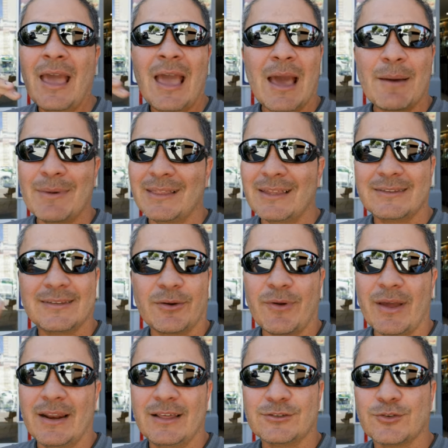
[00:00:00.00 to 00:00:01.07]
I mean, the
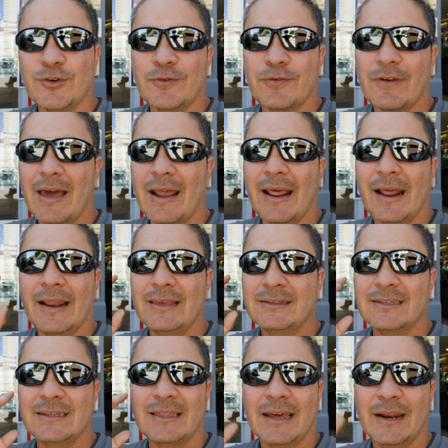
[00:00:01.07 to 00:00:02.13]
terrain is so flat and
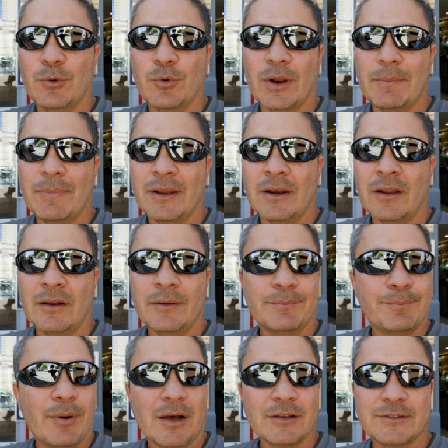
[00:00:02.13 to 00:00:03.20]
easy that it would have been
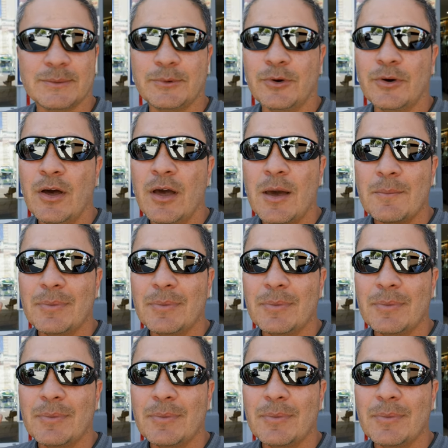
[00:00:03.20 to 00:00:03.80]
possible.